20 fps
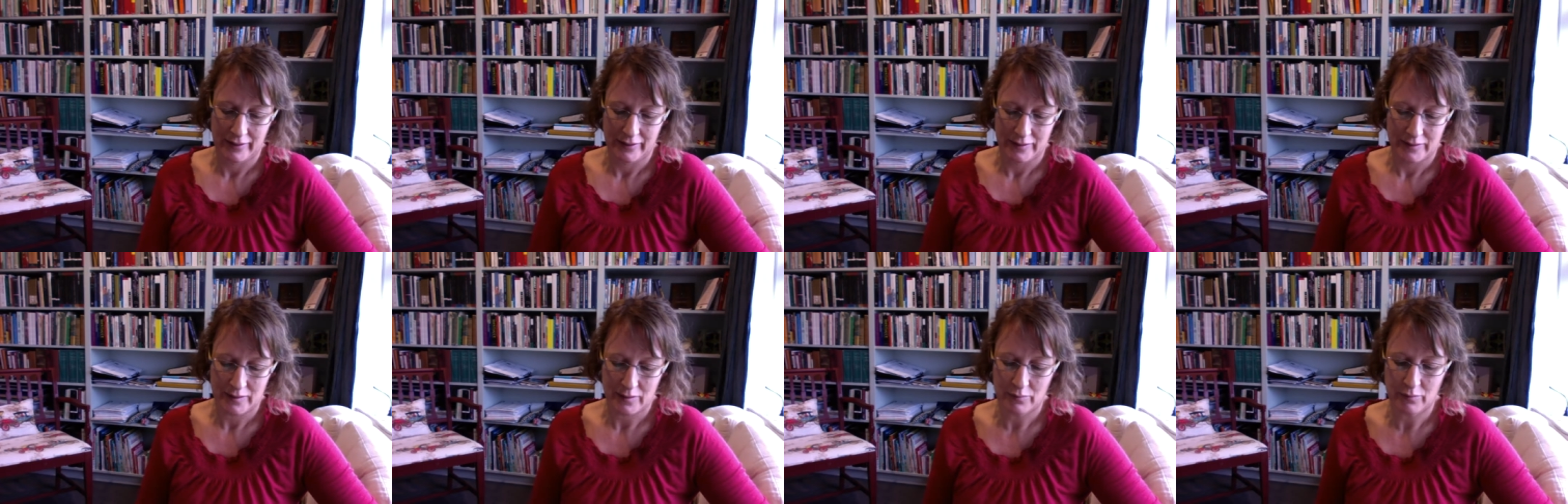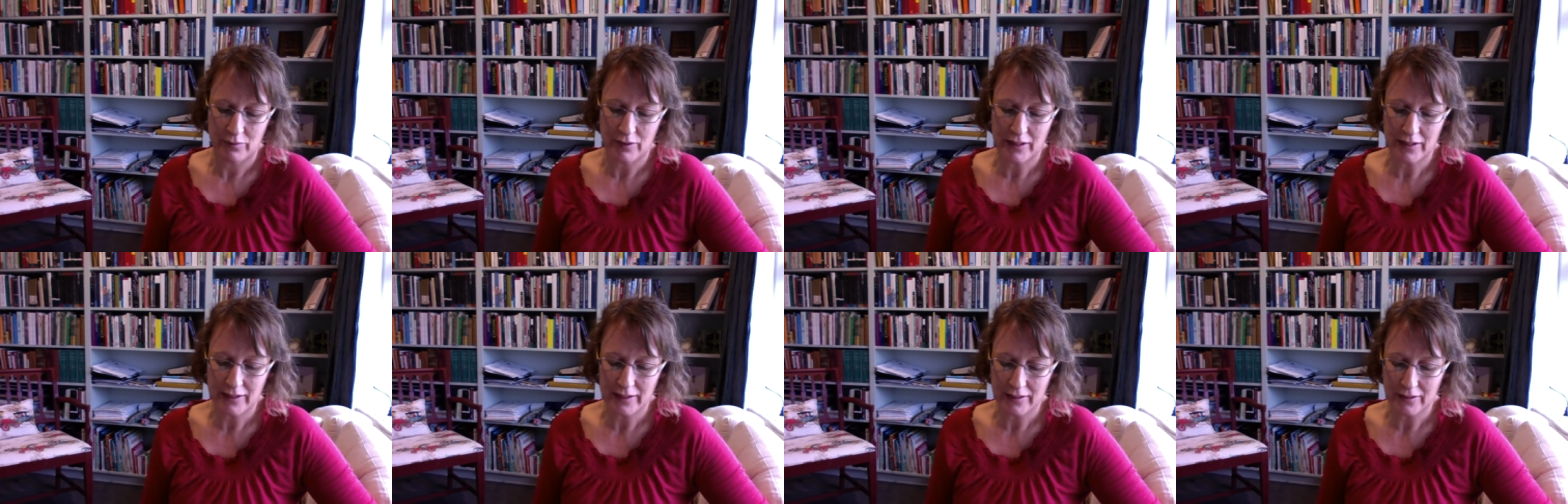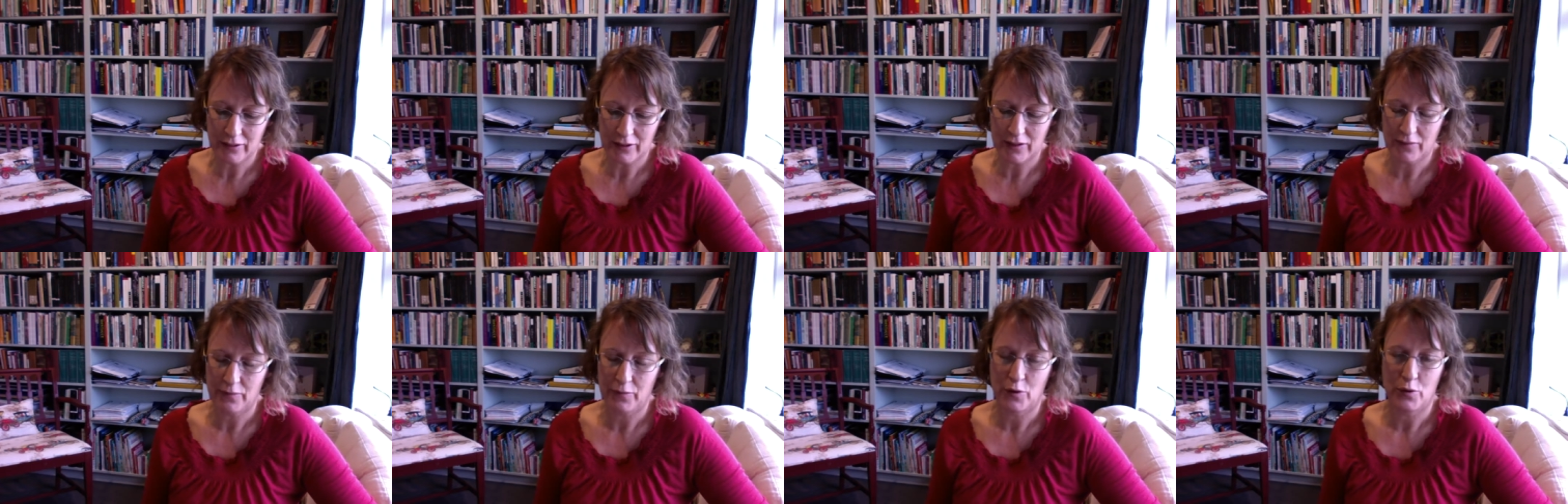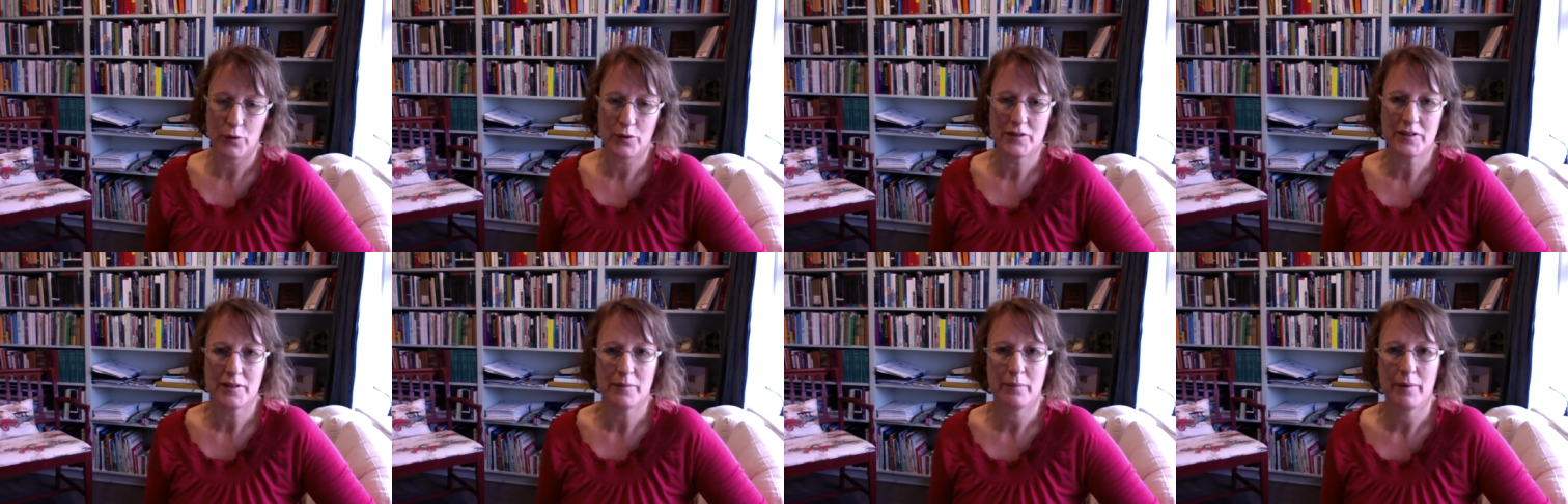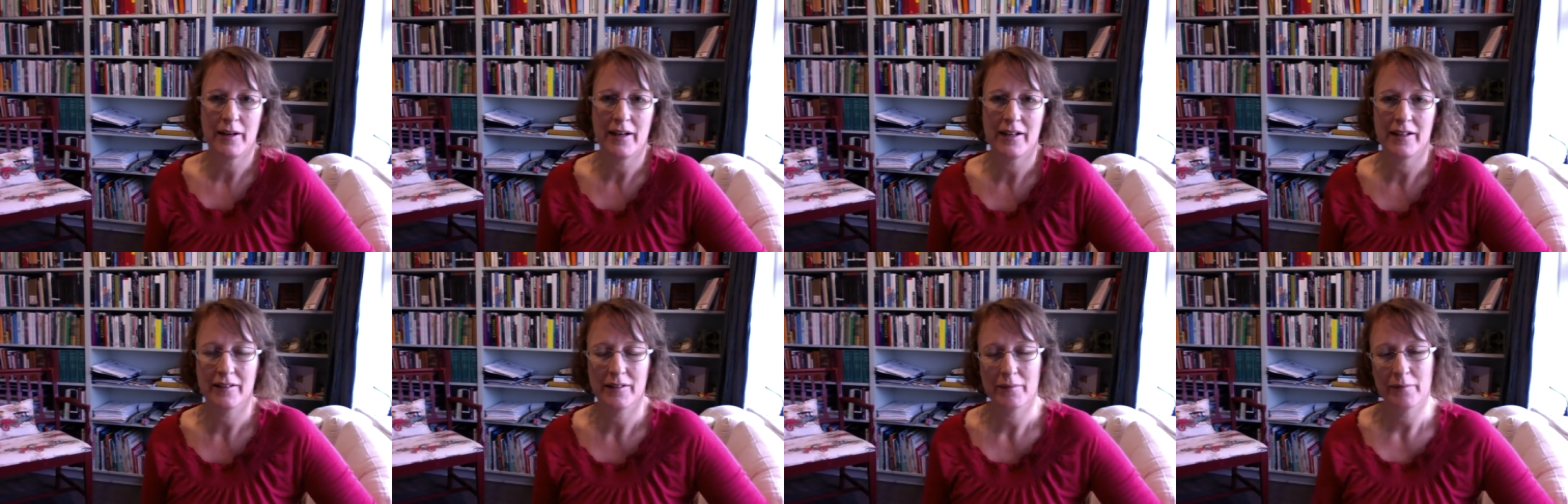So I'm really looking forward to
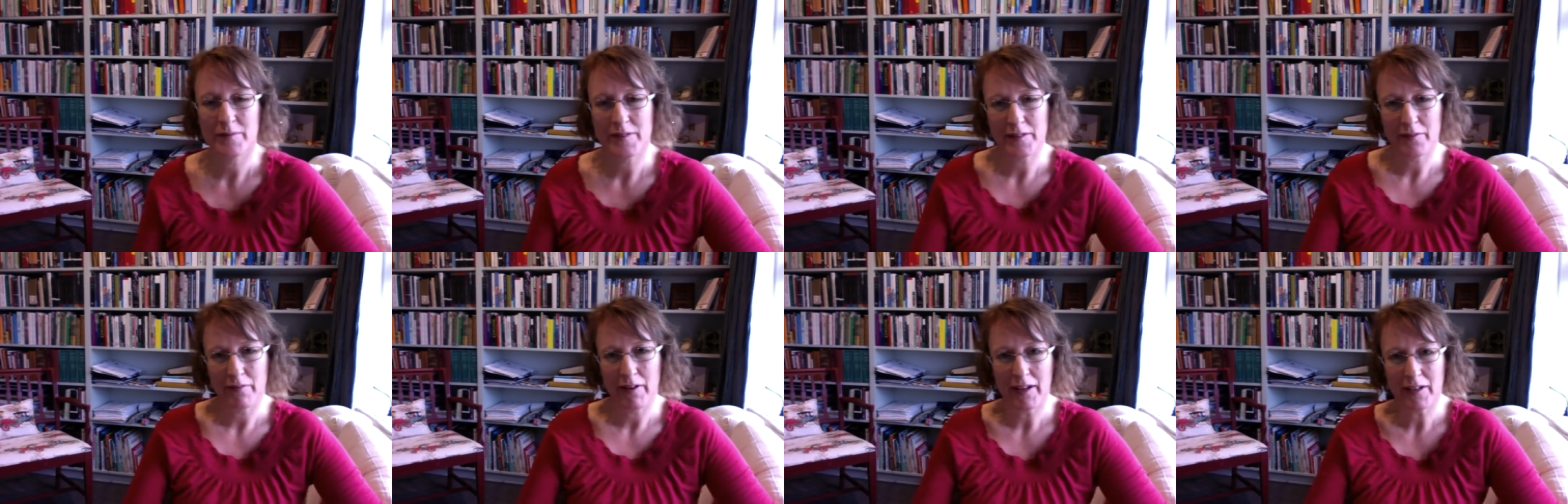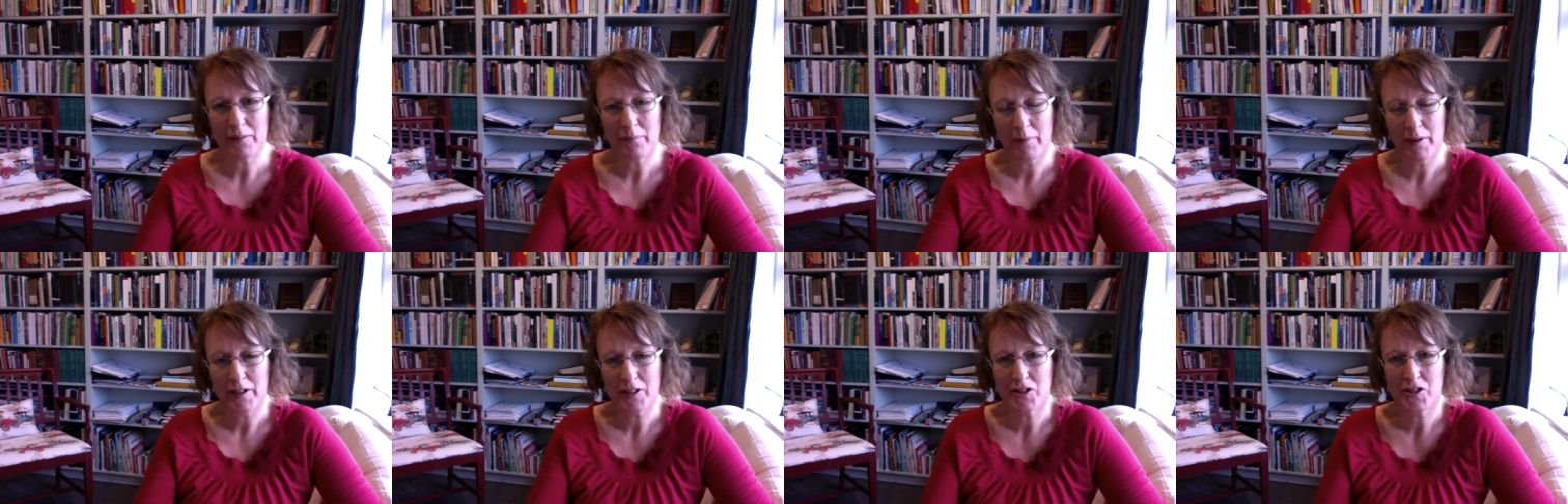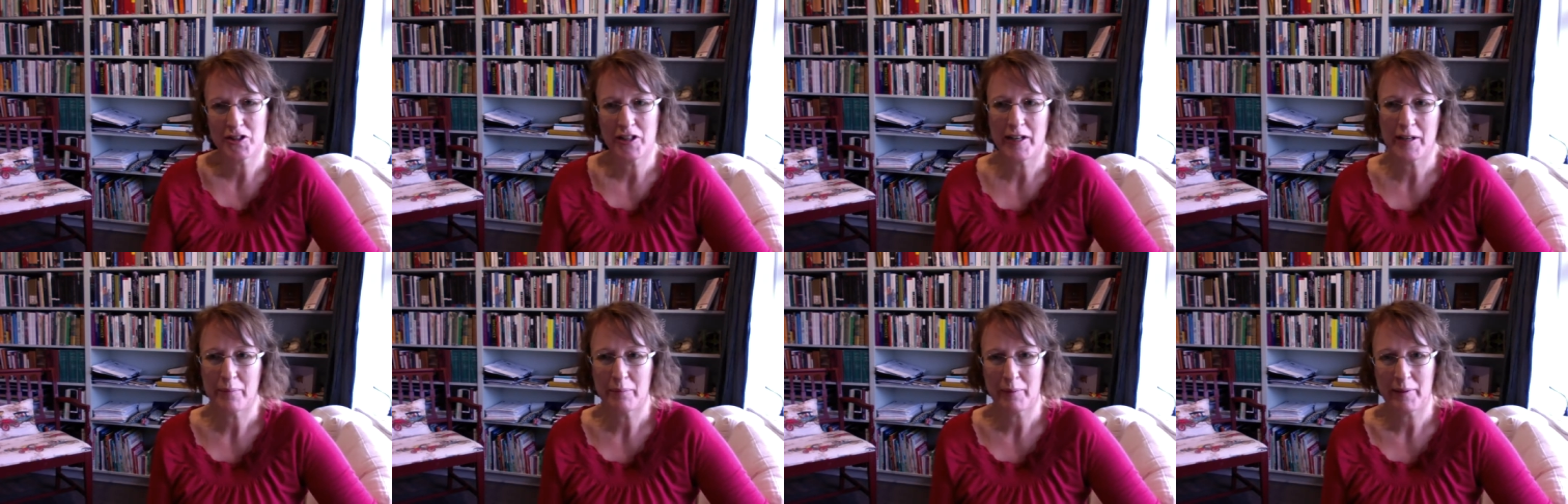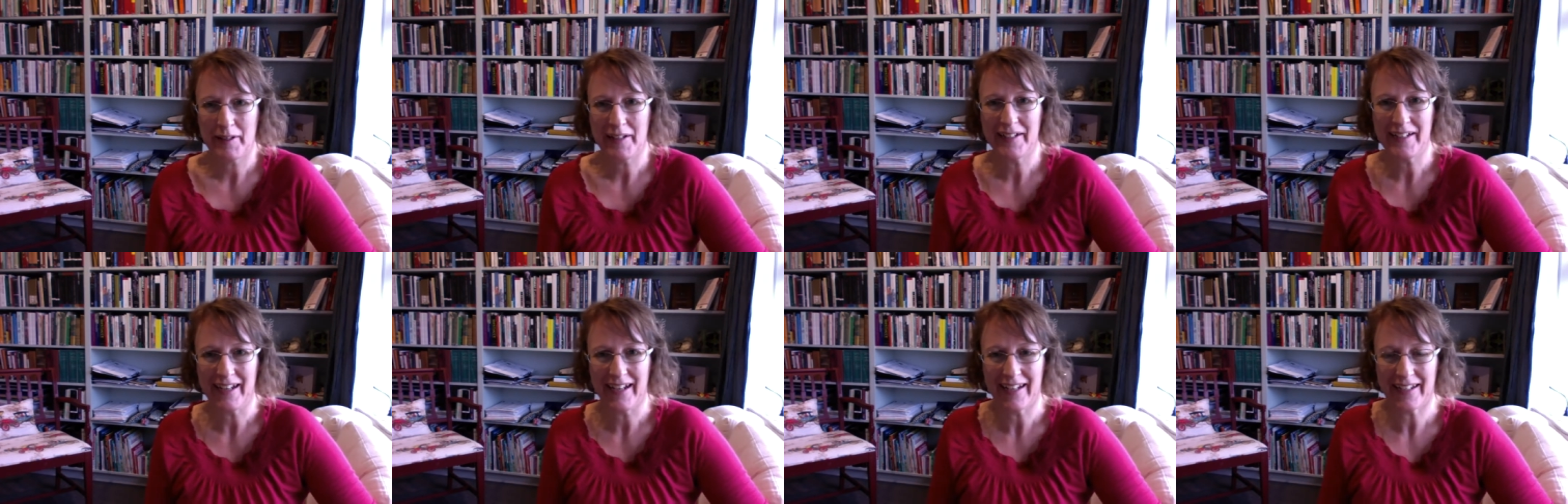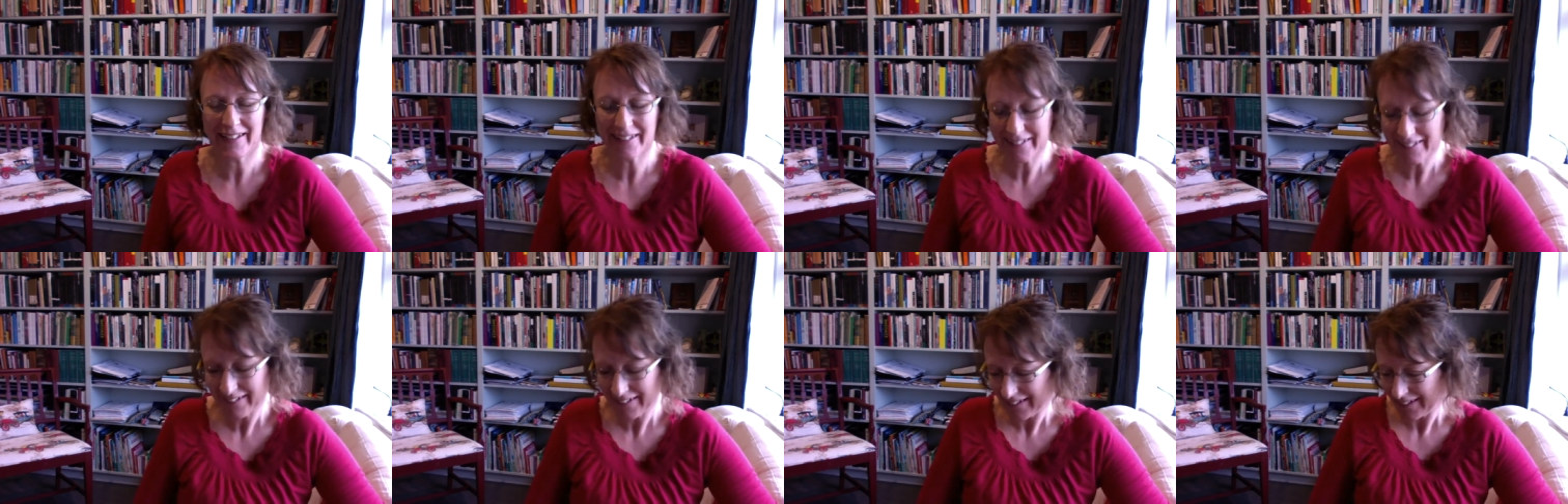being surrounded by sheep
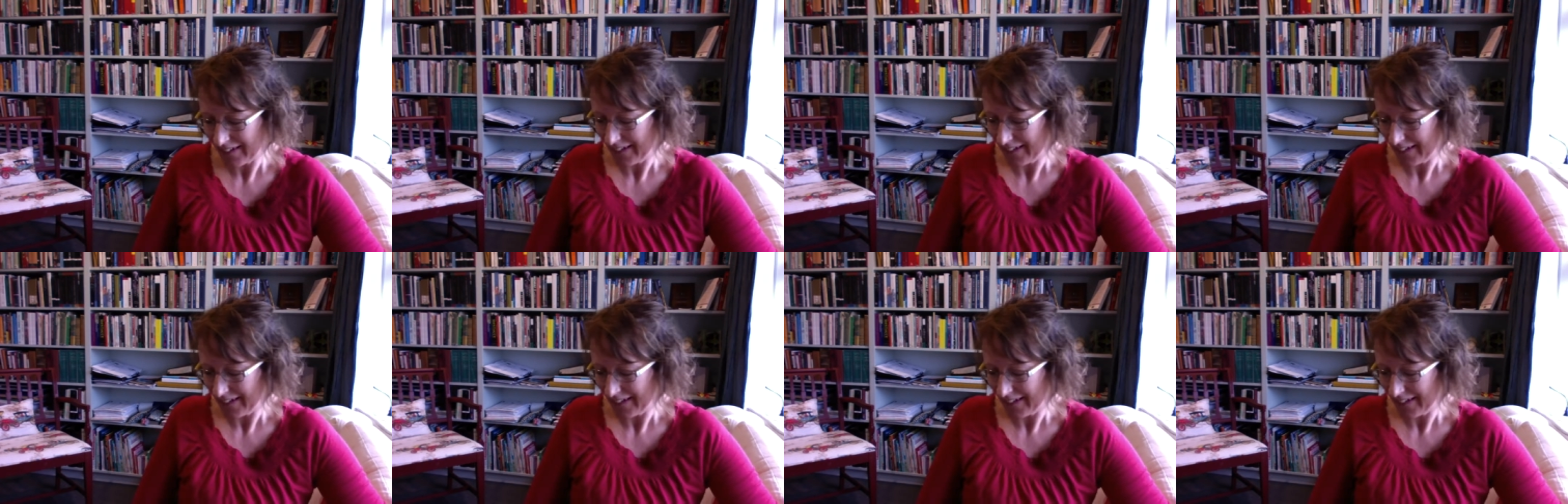again,